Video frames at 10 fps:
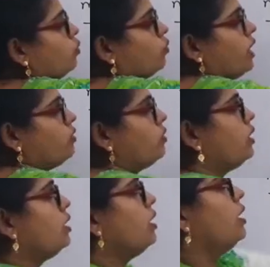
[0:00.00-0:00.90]
y1,
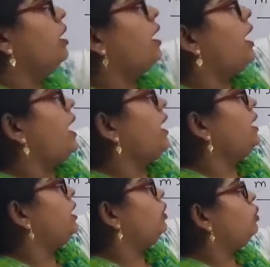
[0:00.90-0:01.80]
n
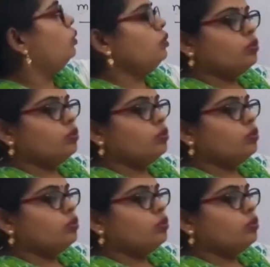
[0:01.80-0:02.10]
into